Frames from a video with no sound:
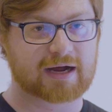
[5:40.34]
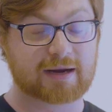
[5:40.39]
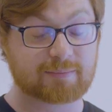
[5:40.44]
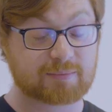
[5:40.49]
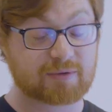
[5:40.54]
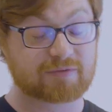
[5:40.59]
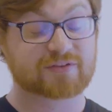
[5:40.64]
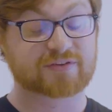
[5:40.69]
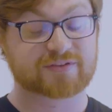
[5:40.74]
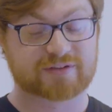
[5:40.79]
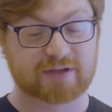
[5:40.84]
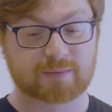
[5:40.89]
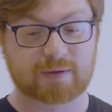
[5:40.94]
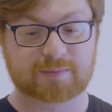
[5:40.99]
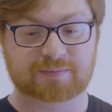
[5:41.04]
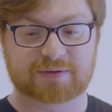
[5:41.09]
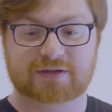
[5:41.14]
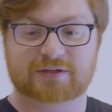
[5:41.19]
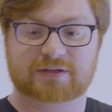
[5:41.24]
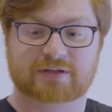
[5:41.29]
I'm of the same
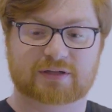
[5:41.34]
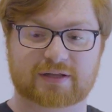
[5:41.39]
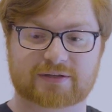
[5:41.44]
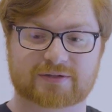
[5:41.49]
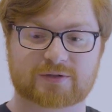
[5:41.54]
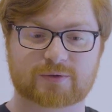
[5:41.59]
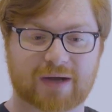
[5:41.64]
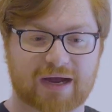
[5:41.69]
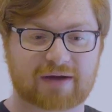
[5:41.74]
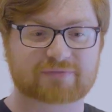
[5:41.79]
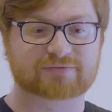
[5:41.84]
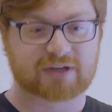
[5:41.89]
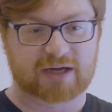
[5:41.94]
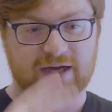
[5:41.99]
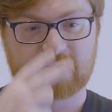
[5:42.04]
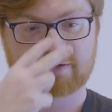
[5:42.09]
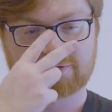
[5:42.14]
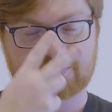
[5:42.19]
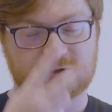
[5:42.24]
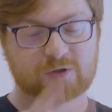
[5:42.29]
opinion, like you have to
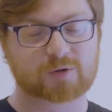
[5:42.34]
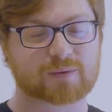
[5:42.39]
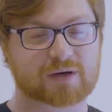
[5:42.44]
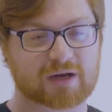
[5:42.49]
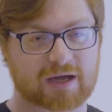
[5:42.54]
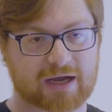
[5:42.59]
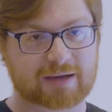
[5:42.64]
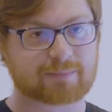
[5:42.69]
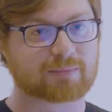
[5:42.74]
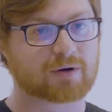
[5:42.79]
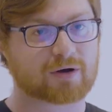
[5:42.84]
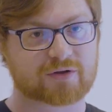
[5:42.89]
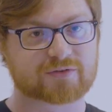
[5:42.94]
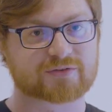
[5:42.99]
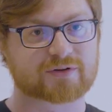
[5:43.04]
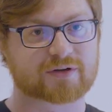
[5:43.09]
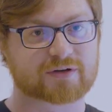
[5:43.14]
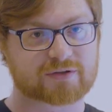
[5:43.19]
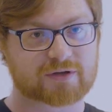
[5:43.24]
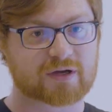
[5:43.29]
have human
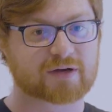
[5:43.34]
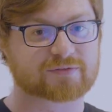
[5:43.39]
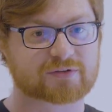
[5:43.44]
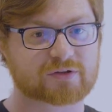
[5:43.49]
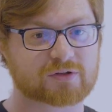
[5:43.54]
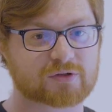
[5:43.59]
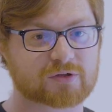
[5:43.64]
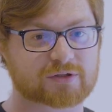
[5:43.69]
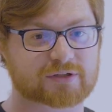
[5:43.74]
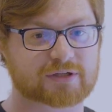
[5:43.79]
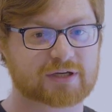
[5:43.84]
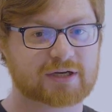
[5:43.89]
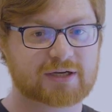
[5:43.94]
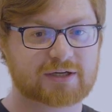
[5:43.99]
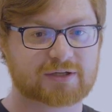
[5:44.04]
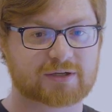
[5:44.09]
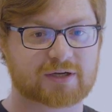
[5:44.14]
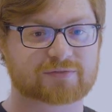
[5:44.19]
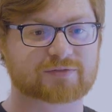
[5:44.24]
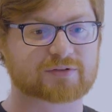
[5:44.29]
eyeballs on it. You have to look,
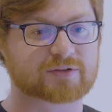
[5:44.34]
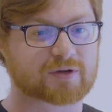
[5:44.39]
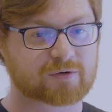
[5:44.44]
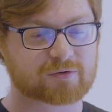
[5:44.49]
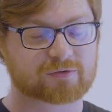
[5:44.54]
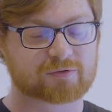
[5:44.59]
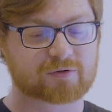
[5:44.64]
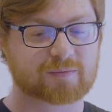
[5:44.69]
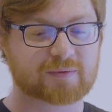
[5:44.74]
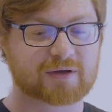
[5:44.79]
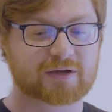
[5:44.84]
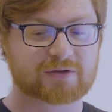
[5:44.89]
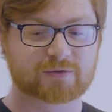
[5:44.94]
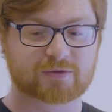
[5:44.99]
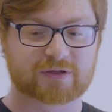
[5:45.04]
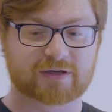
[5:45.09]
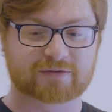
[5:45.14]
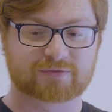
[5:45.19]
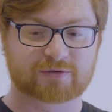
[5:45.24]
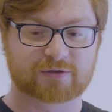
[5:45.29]
you have to go through the
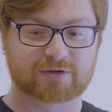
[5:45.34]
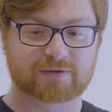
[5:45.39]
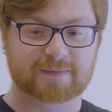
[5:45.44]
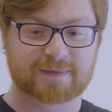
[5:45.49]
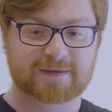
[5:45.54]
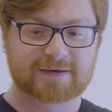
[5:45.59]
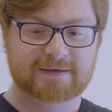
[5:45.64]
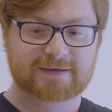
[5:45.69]
manual effort.